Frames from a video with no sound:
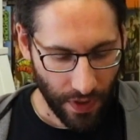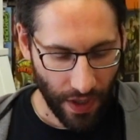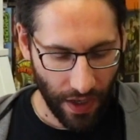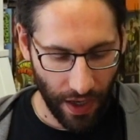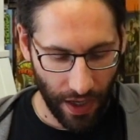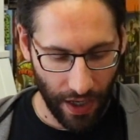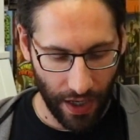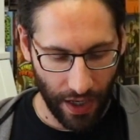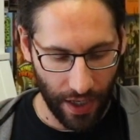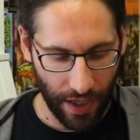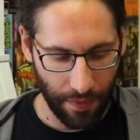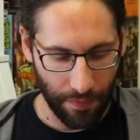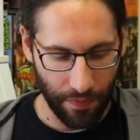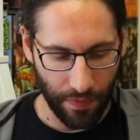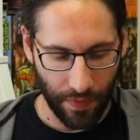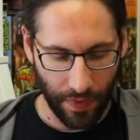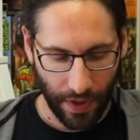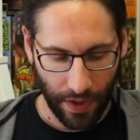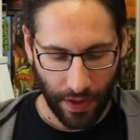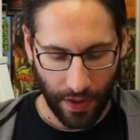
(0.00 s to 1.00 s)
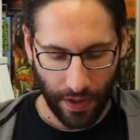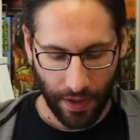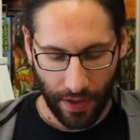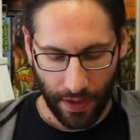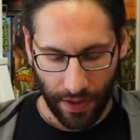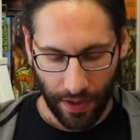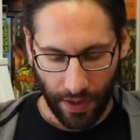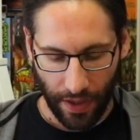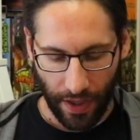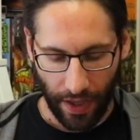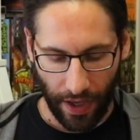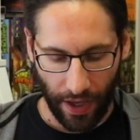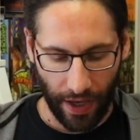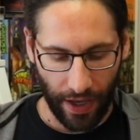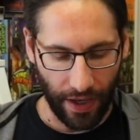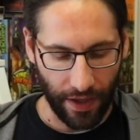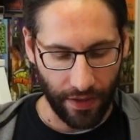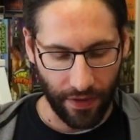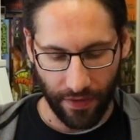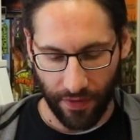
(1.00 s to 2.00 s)
And
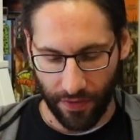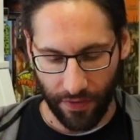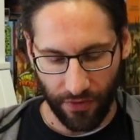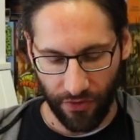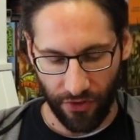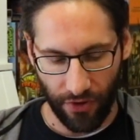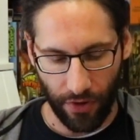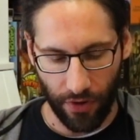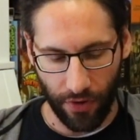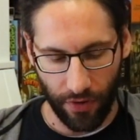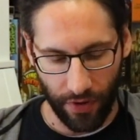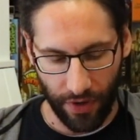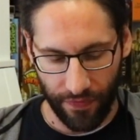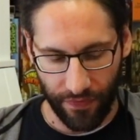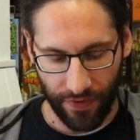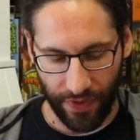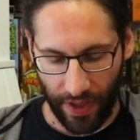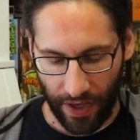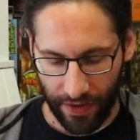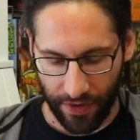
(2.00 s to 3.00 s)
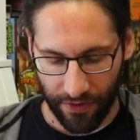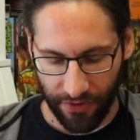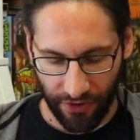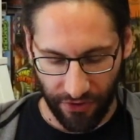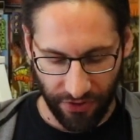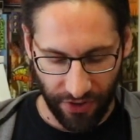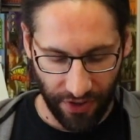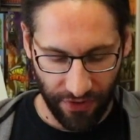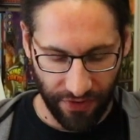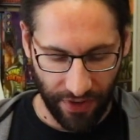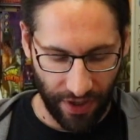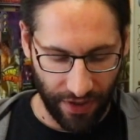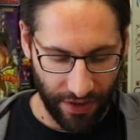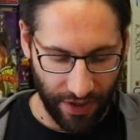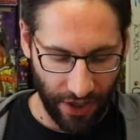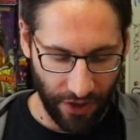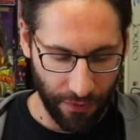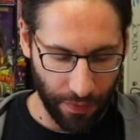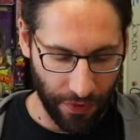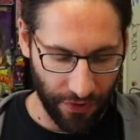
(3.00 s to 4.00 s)
so if now there's a 6 down, the
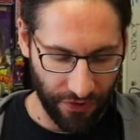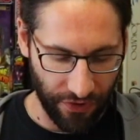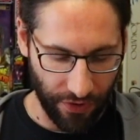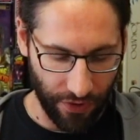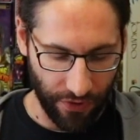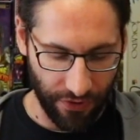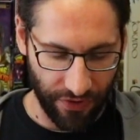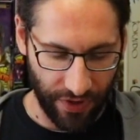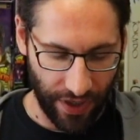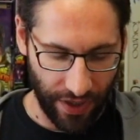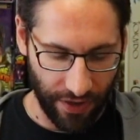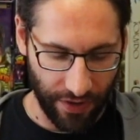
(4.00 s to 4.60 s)
next person goes, they